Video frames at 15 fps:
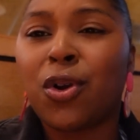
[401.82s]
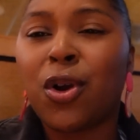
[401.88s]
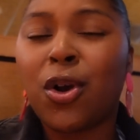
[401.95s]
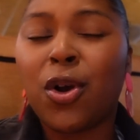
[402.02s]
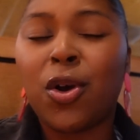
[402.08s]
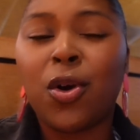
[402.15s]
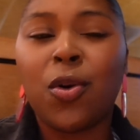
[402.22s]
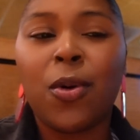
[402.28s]
and
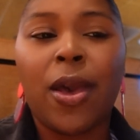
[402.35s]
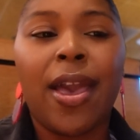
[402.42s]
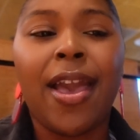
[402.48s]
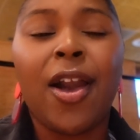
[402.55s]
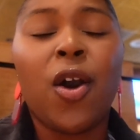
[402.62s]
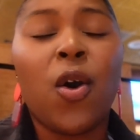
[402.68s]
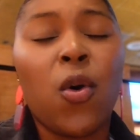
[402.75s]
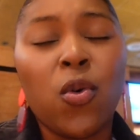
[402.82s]

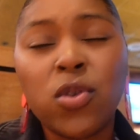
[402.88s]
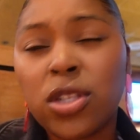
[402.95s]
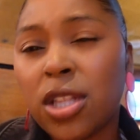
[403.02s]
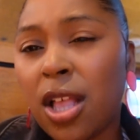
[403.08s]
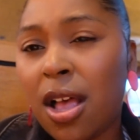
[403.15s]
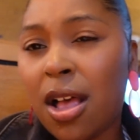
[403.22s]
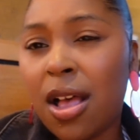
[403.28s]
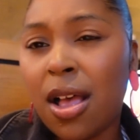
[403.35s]

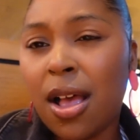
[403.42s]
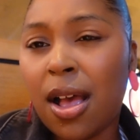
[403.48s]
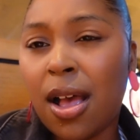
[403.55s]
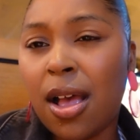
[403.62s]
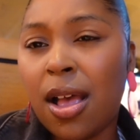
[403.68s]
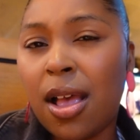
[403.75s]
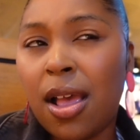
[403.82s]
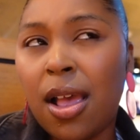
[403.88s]
coleslaw,
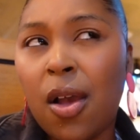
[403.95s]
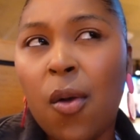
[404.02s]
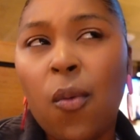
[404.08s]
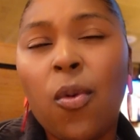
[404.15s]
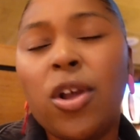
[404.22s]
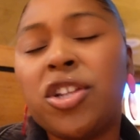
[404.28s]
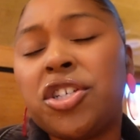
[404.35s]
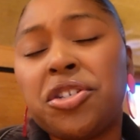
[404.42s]

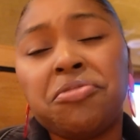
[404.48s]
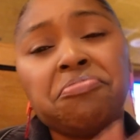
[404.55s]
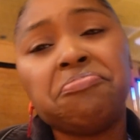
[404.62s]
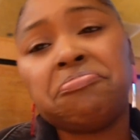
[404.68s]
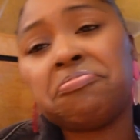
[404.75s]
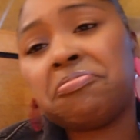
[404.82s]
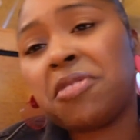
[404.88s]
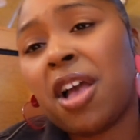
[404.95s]
which
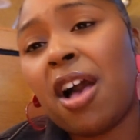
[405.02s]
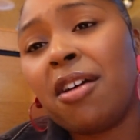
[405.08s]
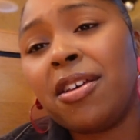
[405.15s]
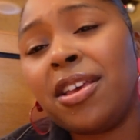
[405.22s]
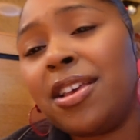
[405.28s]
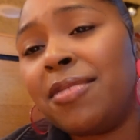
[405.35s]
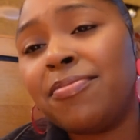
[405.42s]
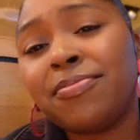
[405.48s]
I'll
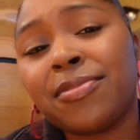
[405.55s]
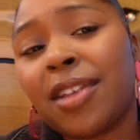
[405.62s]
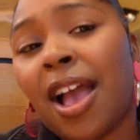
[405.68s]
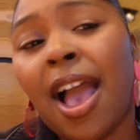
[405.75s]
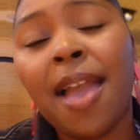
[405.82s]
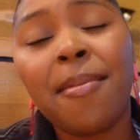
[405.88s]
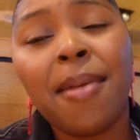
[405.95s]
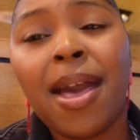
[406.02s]
eat. I
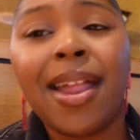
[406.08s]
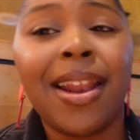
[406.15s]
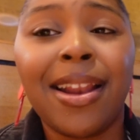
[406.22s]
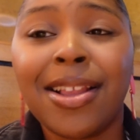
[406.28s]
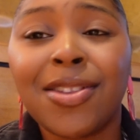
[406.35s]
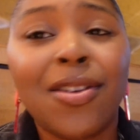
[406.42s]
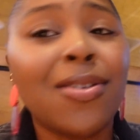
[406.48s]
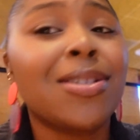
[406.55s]
ain't mad at it.
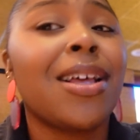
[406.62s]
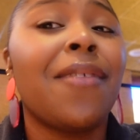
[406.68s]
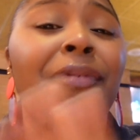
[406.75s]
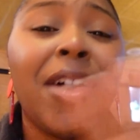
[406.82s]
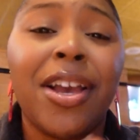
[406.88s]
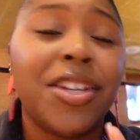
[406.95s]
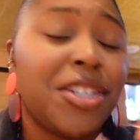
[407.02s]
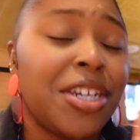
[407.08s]
As long as I'm
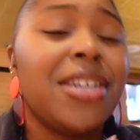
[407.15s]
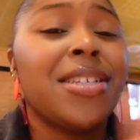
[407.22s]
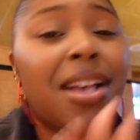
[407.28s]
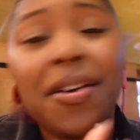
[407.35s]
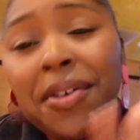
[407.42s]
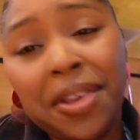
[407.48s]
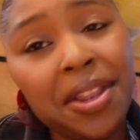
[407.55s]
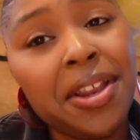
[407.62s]
fucking cheese,
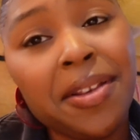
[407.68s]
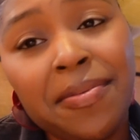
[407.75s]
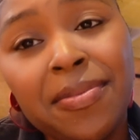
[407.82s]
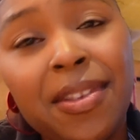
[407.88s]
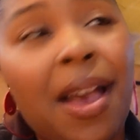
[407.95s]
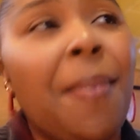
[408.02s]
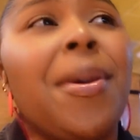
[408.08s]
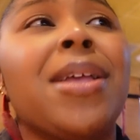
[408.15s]
I'll eat it.
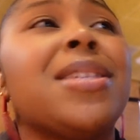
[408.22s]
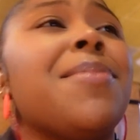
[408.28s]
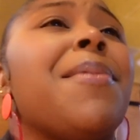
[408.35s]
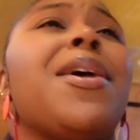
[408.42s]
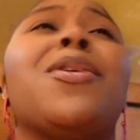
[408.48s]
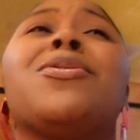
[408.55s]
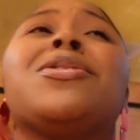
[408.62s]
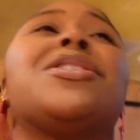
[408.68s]
I mean,
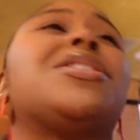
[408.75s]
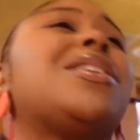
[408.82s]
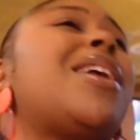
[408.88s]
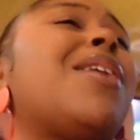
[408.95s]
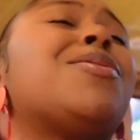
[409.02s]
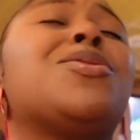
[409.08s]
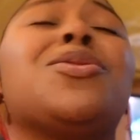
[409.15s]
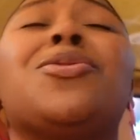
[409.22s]
tomatoes and shit
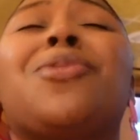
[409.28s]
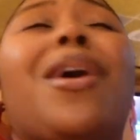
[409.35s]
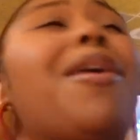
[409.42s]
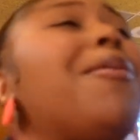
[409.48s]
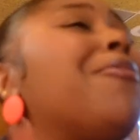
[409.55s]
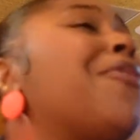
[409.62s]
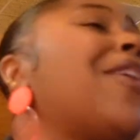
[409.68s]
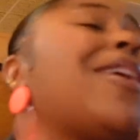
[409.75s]
now too. I
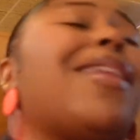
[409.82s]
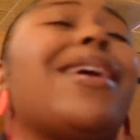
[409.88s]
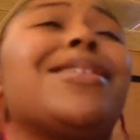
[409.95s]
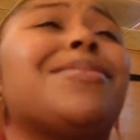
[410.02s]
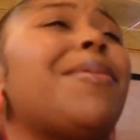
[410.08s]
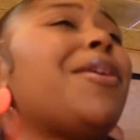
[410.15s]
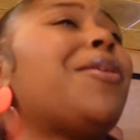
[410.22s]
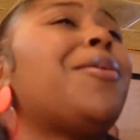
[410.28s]
don't fucking like
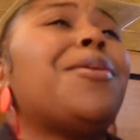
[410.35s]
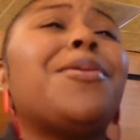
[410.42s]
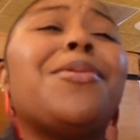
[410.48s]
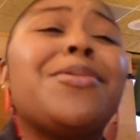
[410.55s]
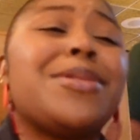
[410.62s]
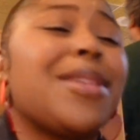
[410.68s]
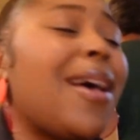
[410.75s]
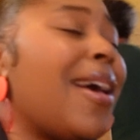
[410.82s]

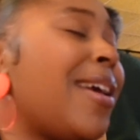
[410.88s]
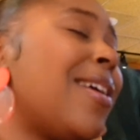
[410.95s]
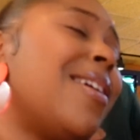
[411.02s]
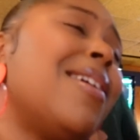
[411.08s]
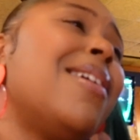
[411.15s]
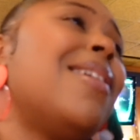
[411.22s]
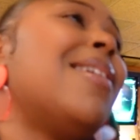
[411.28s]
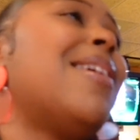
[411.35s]
tomatoes. Like,
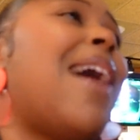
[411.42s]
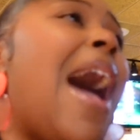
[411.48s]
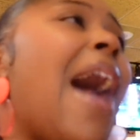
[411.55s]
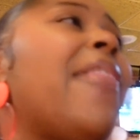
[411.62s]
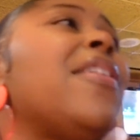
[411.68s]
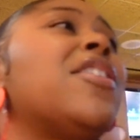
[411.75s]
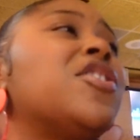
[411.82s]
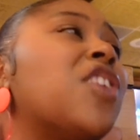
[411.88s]
I
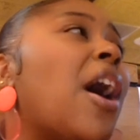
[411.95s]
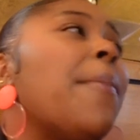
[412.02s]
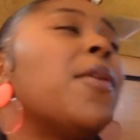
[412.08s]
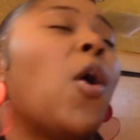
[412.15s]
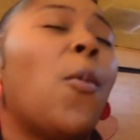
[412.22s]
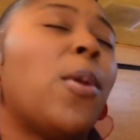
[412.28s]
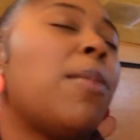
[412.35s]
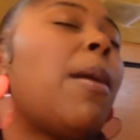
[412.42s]
think y'all be
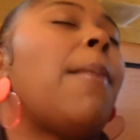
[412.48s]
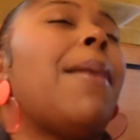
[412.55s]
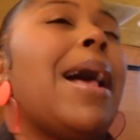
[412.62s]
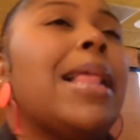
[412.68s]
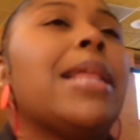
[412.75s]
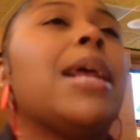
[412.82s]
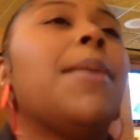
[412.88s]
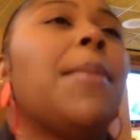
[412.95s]
opening my
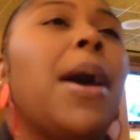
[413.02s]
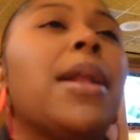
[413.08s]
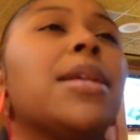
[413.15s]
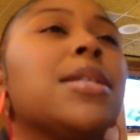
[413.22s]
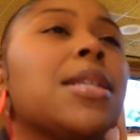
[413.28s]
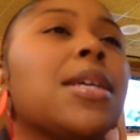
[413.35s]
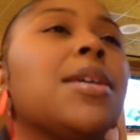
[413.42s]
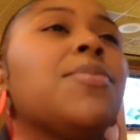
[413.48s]
palate up,
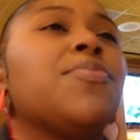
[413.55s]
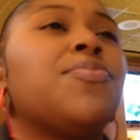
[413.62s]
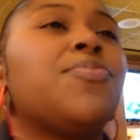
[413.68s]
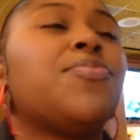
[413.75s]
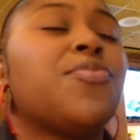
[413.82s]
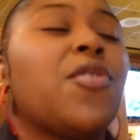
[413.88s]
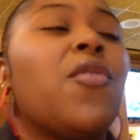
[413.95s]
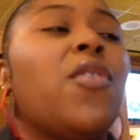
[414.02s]
honestly.
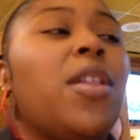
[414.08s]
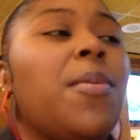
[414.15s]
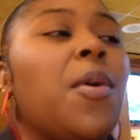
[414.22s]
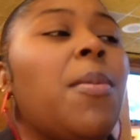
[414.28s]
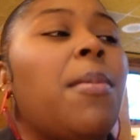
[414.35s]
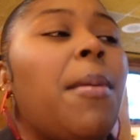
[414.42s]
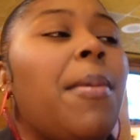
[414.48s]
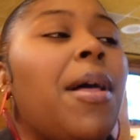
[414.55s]
Really
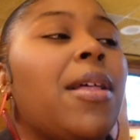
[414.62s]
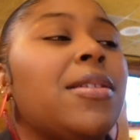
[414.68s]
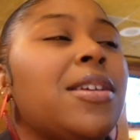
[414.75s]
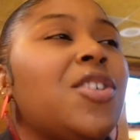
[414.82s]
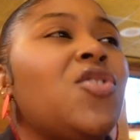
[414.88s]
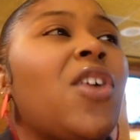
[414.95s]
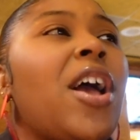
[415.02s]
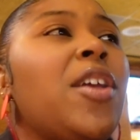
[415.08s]
open my palate and
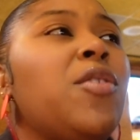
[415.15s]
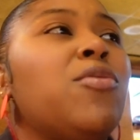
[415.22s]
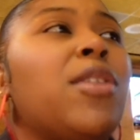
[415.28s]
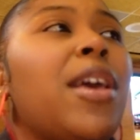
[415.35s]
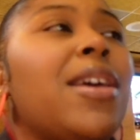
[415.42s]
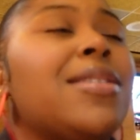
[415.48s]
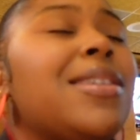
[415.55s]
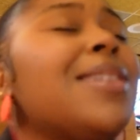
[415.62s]
trying new
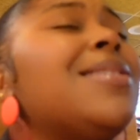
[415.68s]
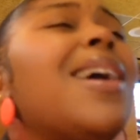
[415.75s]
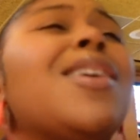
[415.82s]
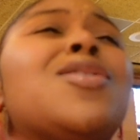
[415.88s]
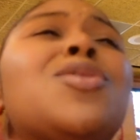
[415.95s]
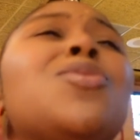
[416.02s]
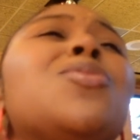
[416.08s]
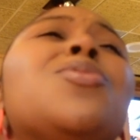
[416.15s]
things. TikTok
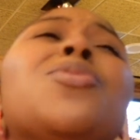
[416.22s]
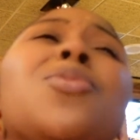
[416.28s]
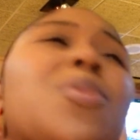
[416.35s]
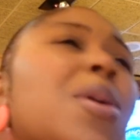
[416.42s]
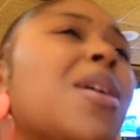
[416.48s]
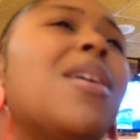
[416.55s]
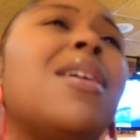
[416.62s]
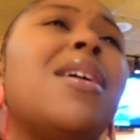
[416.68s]
too.
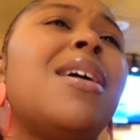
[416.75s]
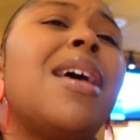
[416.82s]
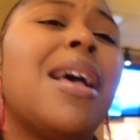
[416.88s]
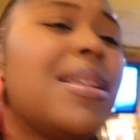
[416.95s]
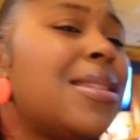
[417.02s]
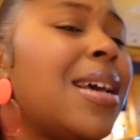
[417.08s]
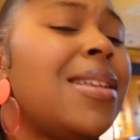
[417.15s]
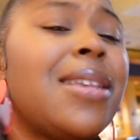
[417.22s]

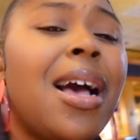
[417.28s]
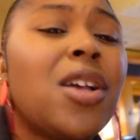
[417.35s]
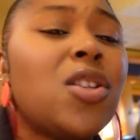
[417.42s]
I've been